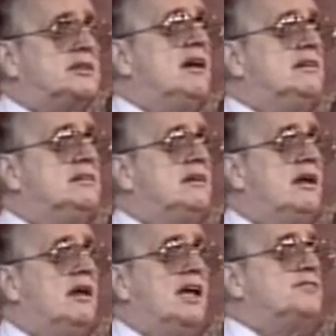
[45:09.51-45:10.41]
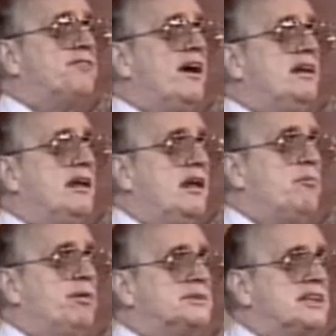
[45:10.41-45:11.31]
son is fighting,
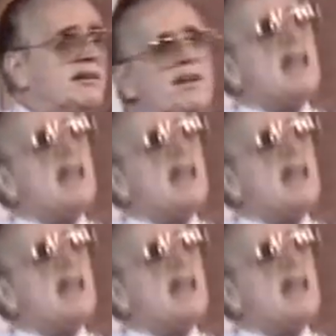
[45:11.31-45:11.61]
keep him safe.